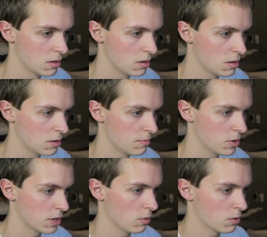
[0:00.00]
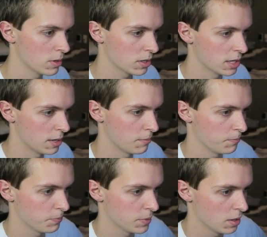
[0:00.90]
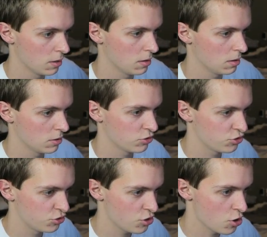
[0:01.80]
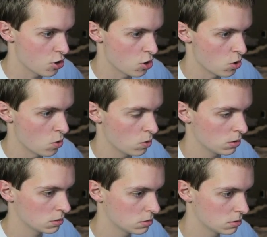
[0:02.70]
Okay, what are we looking at? So,